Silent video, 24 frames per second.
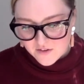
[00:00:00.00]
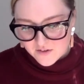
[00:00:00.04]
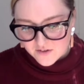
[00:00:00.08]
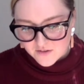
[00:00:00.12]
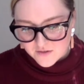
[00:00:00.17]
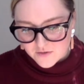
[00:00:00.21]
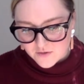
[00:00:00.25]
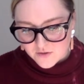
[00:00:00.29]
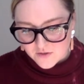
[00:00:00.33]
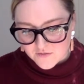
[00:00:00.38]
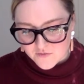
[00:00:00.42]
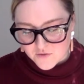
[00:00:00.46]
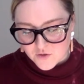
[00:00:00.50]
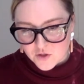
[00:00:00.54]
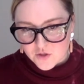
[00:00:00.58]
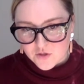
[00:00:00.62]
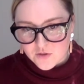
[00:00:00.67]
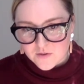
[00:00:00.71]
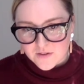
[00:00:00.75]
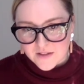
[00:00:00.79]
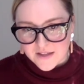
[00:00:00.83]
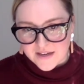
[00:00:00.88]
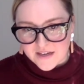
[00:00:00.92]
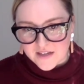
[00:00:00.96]
there are sort of
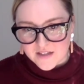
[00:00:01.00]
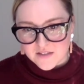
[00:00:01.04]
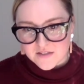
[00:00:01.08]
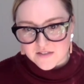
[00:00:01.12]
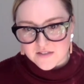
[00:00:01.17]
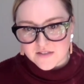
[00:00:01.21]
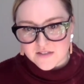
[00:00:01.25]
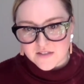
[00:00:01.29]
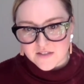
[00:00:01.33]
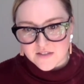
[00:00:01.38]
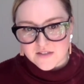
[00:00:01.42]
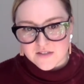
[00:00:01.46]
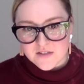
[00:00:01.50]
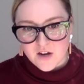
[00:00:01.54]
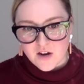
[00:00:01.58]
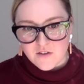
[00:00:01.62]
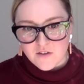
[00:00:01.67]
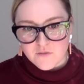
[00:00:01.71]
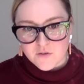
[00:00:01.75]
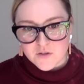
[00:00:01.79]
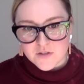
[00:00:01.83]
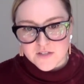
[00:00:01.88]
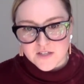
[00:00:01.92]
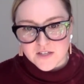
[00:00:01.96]
2 lanes to this
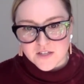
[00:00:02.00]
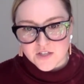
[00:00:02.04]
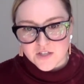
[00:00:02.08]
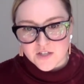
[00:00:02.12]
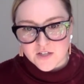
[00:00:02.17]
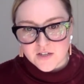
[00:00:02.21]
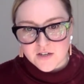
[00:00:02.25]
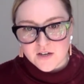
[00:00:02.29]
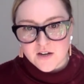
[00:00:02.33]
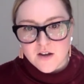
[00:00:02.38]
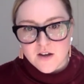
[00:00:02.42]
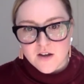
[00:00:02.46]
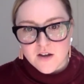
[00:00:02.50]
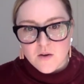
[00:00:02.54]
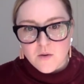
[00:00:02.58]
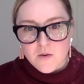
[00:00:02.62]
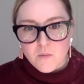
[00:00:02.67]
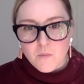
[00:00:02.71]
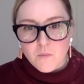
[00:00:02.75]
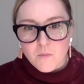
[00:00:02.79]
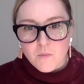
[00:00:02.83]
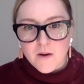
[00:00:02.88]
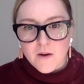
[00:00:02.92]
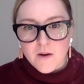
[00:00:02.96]
conversation.
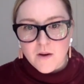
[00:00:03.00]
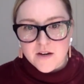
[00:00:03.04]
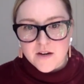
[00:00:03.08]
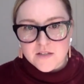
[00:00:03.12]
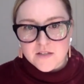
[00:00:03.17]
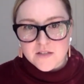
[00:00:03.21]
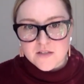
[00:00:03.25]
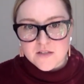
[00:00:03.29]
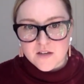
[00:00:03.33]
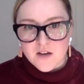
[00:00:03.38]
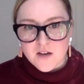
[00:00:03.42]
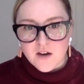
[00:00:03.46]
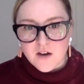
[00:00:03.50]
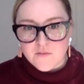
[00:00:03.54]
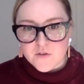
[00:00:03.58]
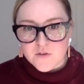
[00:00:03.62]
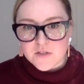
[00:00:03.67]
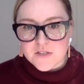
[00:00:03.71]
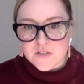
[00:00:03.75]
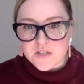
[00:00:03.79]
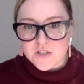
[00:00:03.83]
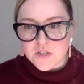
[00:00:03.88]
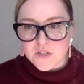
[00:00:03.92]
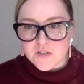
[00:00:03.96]
One is the
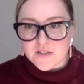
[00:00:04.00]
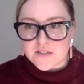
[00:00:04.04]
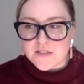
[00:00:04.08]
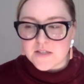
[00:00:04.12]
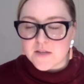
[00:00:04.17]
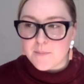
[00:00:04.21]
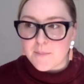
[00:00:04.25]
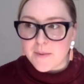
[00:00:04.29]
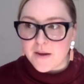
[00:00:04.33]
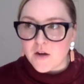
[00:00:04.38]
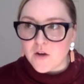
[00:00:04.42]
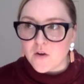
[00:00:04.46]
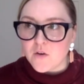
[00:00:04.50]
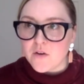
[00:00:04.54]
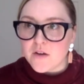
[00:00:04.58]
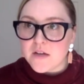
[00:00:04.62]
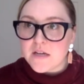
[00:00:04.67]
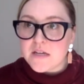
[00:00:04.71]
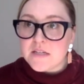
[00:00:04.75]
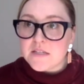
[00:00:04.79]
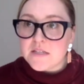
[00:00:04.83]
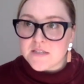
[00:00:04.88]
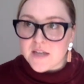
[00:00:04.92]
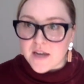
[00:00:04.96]
conversation that's about
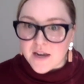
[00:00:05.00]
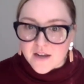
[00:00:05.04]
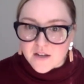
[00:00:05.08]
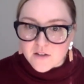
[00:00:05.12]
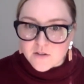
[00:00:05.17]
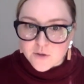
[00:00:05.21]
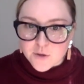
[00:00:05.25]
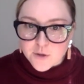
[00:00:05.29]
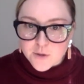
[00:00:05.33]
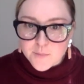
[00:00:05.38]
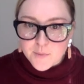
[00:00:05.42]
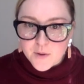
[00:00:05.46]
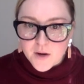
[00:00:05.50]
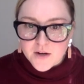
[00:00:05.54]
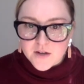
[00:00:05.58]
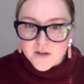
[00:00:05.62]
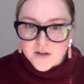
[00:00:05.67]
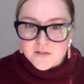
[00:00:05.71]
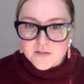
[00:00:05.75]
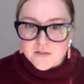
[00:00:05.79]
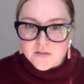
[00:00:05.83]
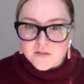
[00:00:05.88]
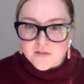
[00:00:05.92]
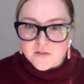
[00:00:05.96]
tailored
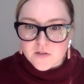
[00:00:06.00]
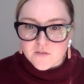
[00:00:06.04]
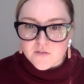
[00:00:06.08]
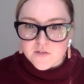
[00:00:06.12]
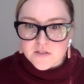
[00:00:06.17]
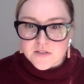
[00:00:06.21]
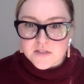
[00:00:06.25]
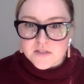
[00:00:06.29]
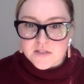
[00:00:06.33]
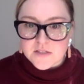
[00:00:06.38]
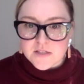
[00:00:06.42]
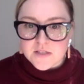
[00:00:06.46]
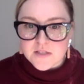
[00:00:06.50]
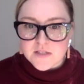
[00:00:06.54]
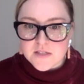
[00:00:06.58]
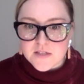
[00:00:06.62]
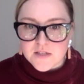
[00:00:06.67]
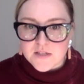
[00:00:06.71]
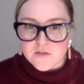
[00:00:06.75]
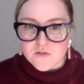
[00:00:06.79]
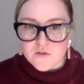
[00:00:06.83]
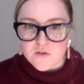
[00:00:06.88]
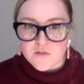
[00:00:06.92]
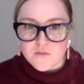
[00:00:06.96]
products and services
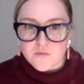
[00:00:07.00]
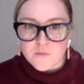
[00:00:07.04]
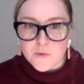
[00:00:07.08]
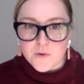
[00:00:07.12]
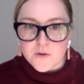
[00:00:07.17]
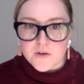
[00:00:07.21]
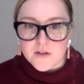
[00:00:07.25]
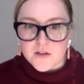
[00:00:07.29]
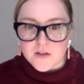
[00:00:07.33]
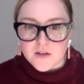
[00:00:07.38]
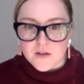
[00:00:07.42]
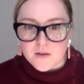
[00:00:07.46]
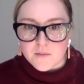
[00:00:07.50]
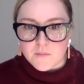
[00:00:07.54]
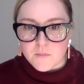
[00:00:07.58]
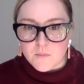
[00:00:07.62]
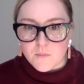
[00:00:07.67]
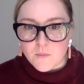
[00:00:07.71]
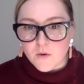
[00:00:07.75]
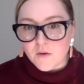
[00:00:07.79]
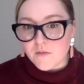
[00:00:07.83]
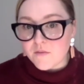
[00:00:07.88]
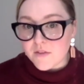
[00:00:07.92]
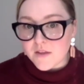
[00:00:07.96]
and sort of rooted in
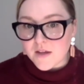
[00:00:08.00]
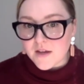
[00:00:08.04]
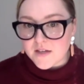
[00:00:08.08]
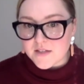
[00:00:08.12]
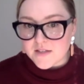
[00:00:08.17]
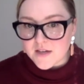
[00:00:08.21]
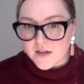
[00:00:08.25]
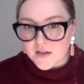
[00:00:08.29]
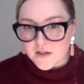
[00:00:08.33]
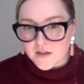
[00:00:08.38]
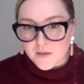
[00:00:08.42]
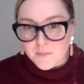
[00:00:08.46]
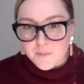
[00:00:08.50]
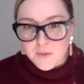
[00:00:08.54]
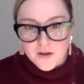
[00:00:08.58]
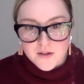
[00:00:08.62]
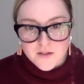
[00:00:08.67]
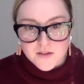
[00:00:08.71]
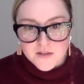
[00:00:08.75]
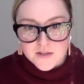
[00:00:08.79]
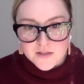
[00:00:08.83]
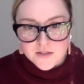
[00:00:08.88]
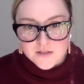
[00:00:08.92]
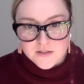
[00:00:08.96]
more of the identity
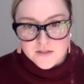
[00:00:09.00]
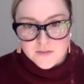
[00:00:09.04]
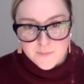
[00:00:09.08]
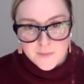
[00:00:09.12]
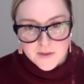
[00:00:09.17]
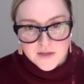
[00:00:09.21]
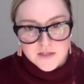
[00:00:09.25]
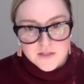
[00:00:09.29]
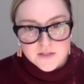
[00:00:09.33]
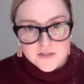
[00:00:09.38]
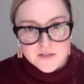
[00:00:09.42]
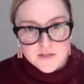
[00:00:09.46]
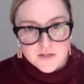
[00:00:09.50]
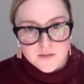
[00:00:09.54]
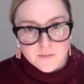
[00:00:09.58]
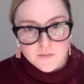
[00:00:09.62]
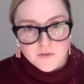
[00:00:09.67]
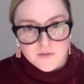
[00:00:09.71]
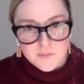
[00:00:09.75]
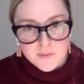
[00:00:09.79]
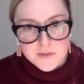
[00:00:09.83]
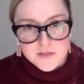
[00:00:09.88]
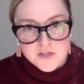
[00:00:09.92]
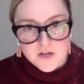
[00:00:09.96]
politics space that
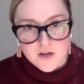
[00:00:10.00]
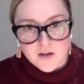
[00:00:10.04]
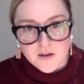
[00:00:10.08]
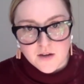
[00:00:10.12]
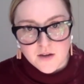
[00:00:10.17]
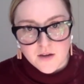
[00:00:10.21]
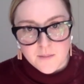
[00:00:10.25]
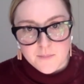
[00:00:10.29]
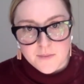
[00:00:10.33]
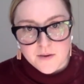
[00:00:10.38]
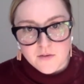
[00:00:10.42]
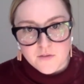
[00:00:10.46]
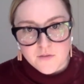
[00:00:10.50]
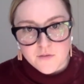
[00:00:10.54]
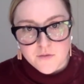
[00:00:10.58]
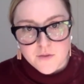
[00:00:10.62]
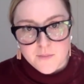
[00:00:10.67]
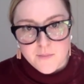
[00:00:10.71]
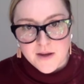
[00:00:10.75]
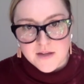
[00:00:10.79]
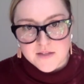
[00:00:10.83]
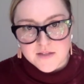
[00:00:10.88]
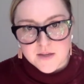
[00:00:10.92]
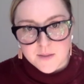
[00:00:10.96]
we've been talking about for
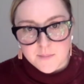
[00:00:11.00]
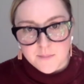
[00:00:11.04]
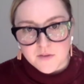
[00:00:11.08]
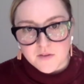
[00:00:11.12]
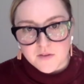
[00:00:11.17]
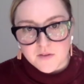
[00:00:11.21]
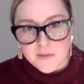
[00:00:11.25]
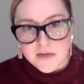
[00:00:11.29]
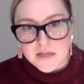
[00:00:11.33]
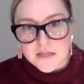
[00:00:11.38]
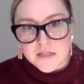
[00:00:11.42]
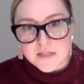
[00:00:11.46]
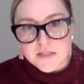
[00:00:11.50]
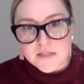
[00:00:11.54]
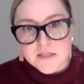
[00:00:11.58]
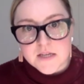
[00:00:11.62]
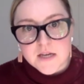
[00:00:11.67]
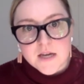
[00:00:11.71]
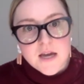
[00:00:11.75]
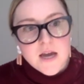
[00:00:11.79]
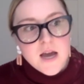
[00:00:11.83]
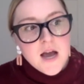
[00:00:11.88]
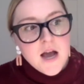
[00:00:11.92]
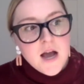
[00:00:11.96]
the past couple of minutes.
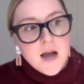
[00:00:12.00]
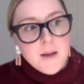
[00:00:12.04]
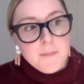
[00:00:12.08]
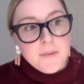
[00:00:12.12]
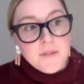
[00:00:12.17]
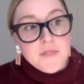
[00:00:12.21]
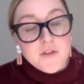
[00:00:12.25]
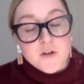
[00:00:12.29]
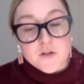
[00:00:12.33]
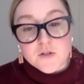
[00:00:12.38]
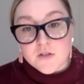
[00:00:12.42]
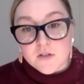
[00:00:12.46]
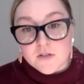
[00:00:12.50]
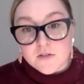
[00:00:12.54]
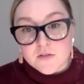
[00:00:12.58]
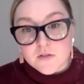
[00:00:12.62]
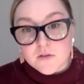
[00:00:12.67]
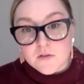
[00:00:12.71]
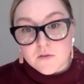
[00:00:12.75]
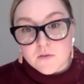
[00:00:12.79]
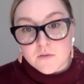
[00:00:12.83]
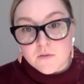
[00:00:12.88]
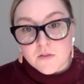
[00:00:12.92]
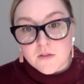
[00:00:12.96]
But there's
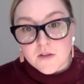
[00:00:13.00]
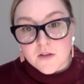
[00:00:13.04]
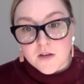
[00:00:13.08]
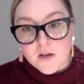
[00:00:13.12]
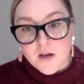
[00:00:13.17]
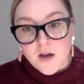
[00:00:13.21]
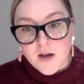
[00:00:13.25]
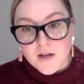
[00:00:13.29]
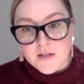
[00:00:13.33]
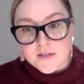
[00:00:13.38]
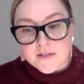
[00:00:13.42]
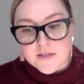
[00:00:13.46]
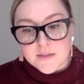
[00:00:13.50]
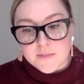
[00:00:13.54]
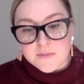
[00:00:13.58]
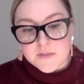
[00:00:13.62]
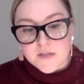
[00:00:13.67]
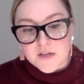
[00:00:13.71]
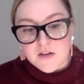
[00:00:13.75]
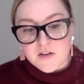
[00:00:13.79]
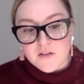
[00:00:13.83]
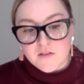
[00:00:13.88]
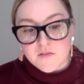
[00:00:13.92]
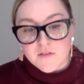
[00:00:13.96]
also the concept
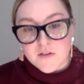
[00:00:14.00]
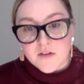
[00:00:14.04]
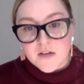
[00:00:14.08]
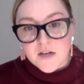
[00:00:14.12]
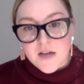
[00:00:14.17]
of